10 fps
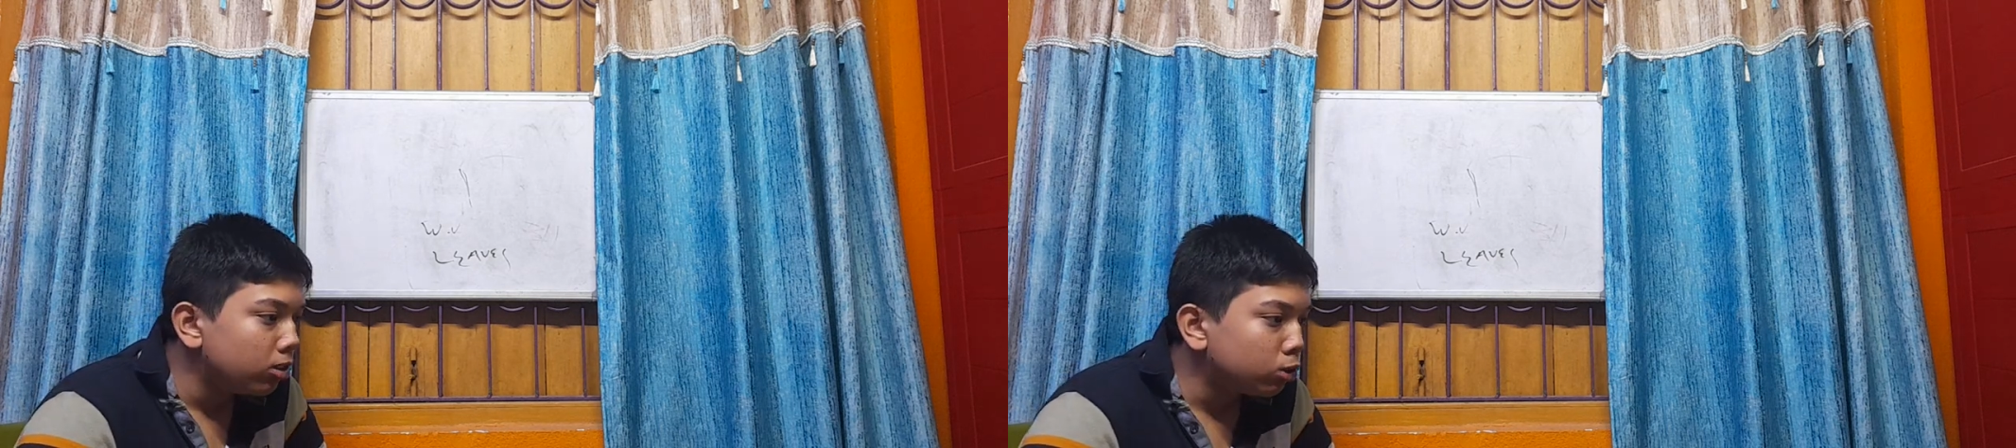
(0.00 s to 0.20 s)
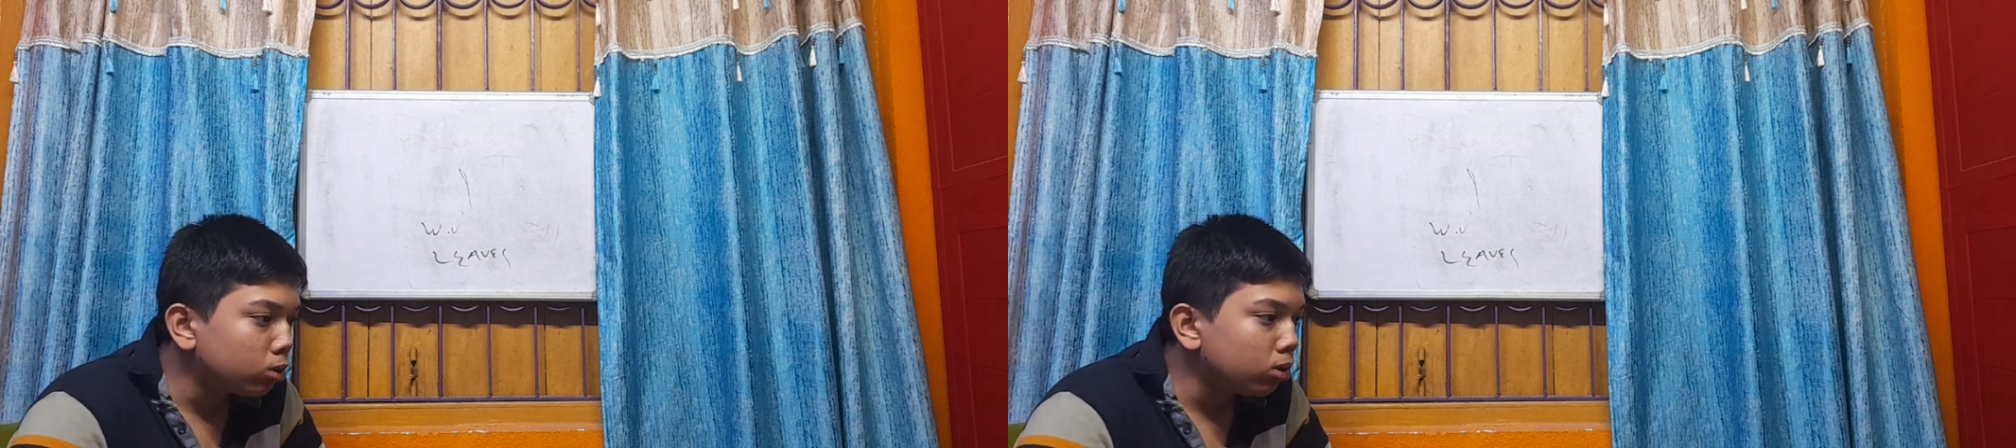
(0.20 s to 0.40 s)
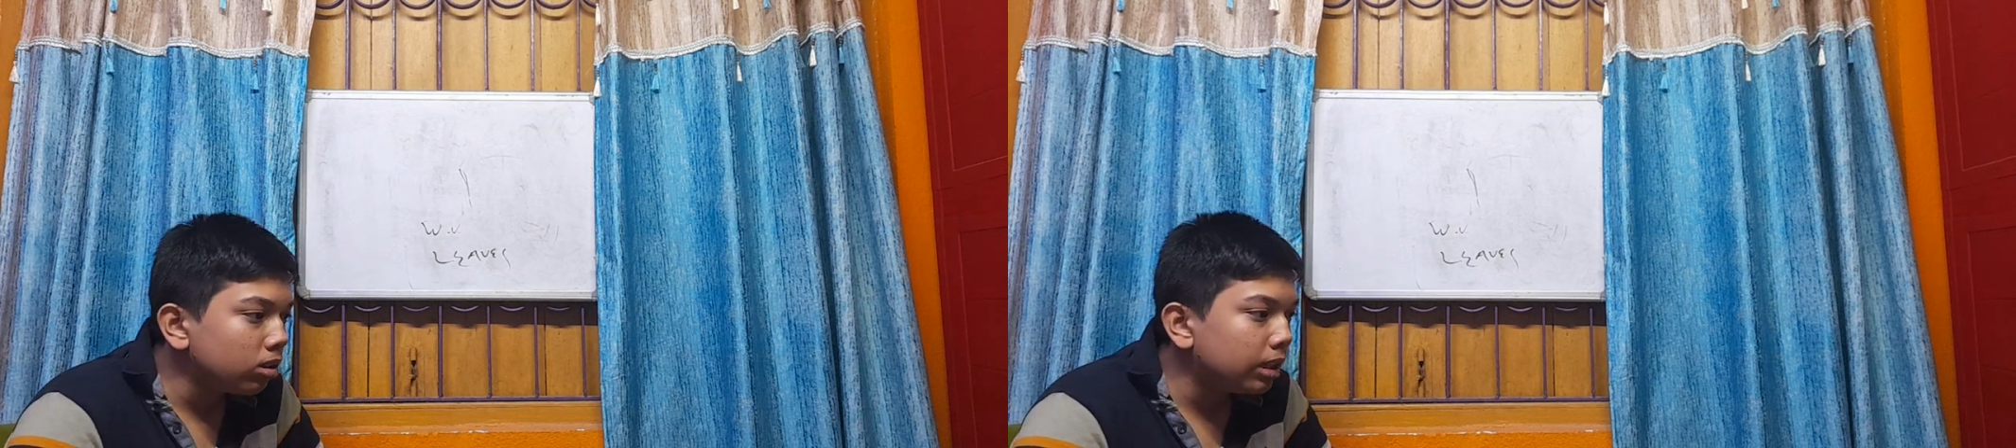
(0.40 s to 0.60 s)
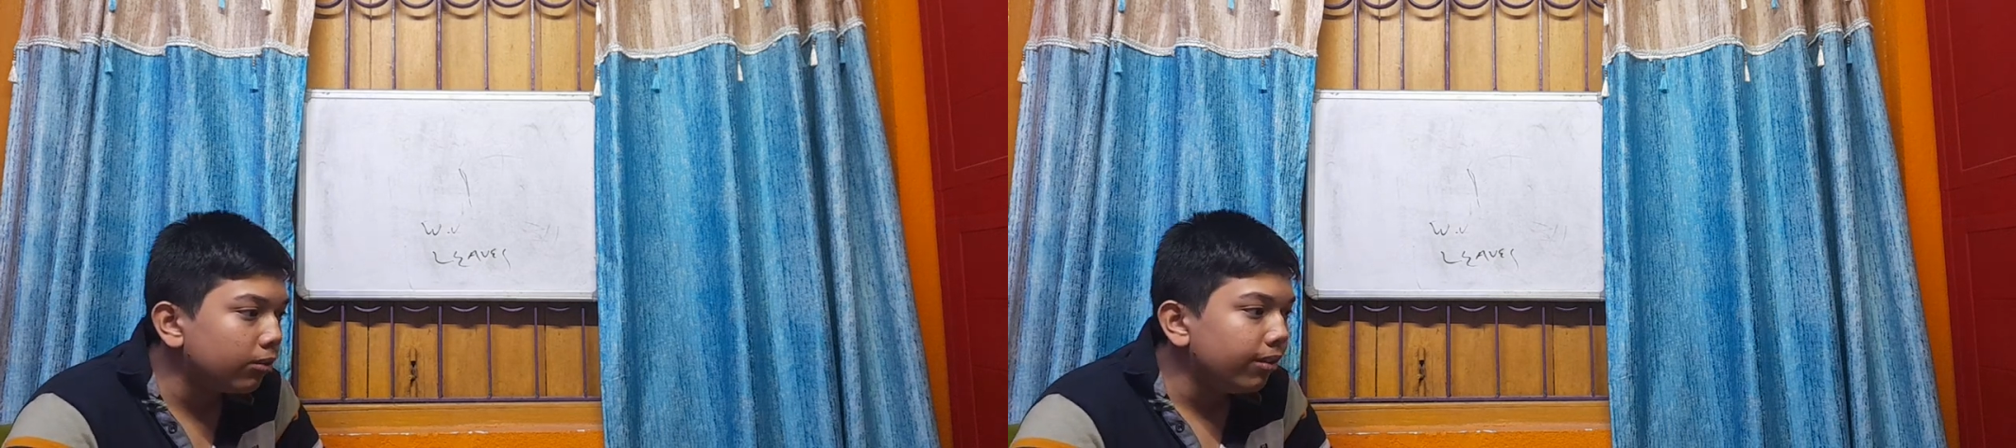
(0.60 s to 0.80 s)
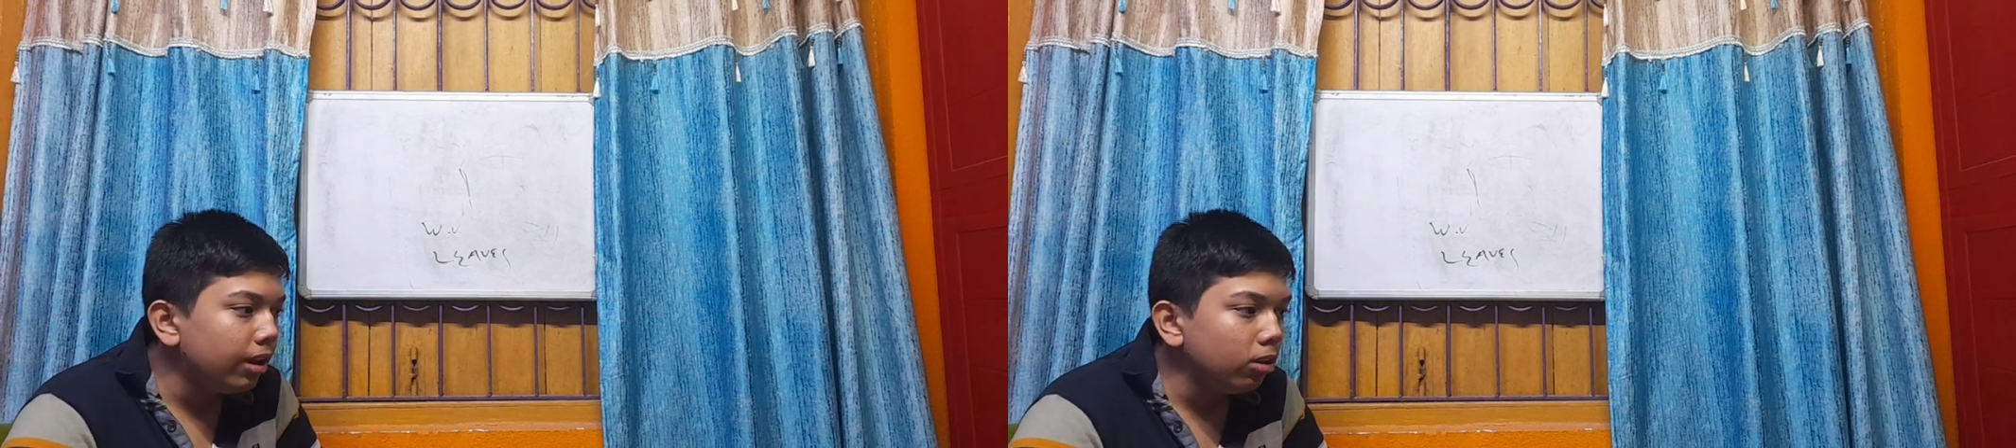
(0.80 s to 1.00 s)
So
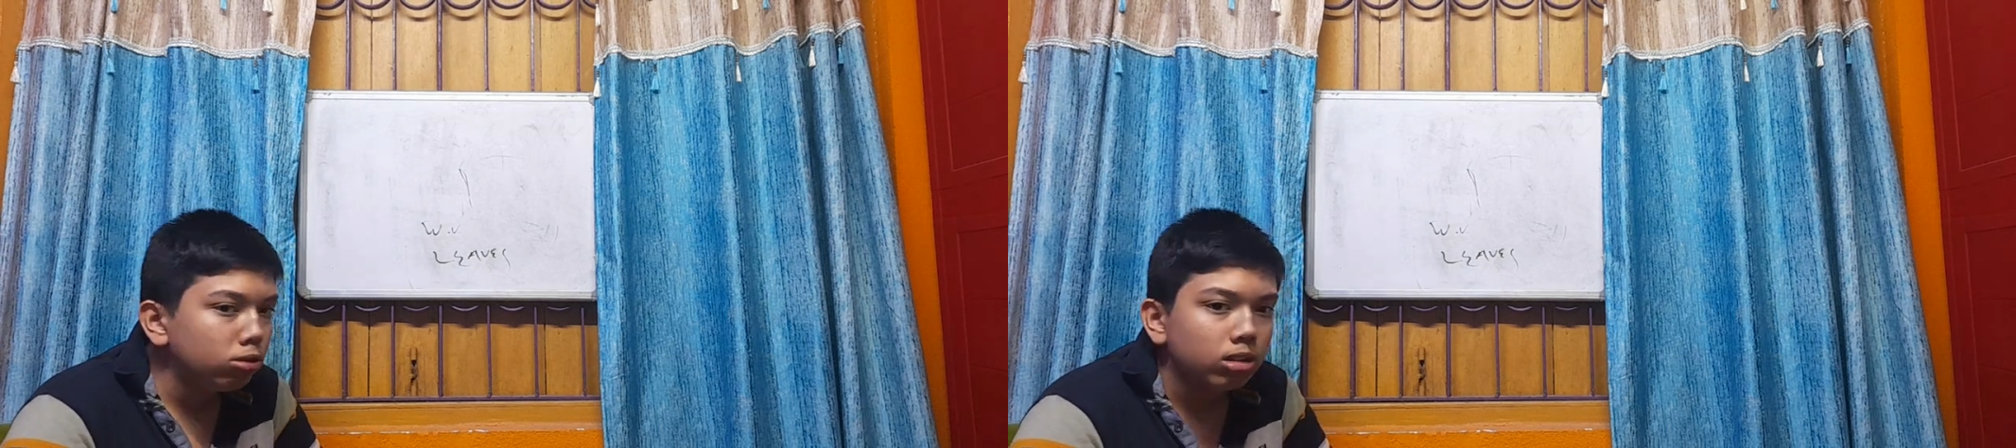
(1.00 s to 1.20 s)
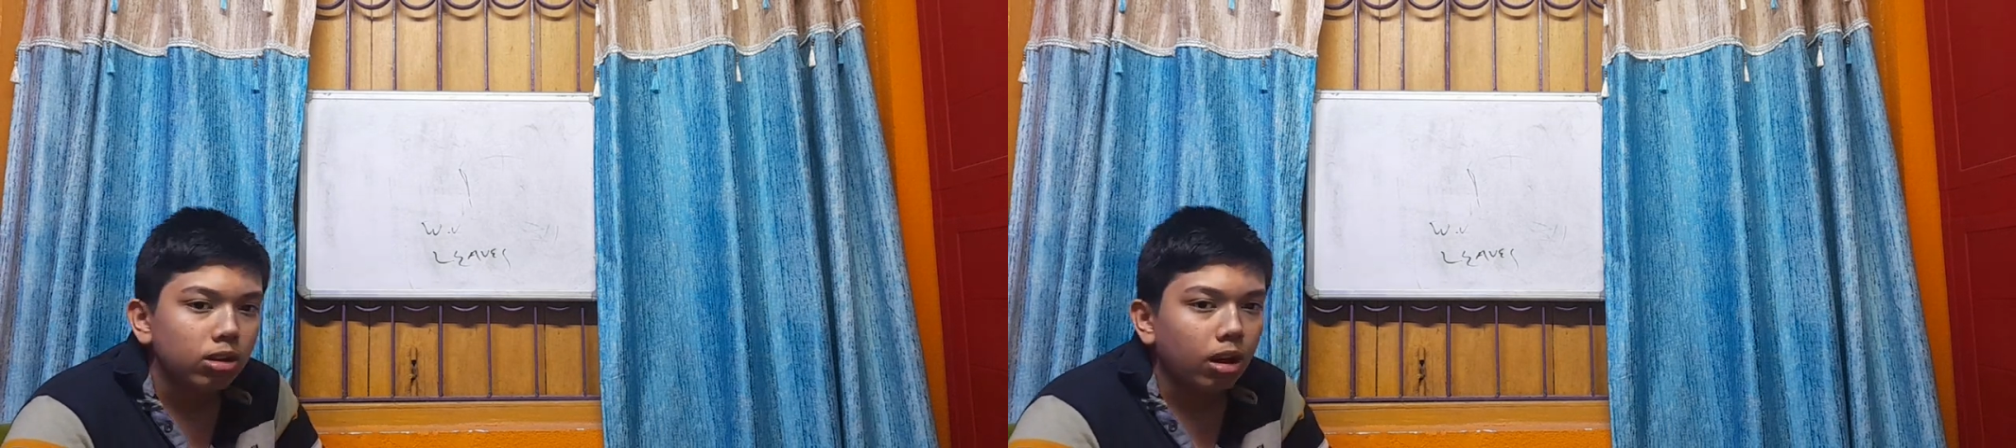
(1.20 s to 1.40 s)
we use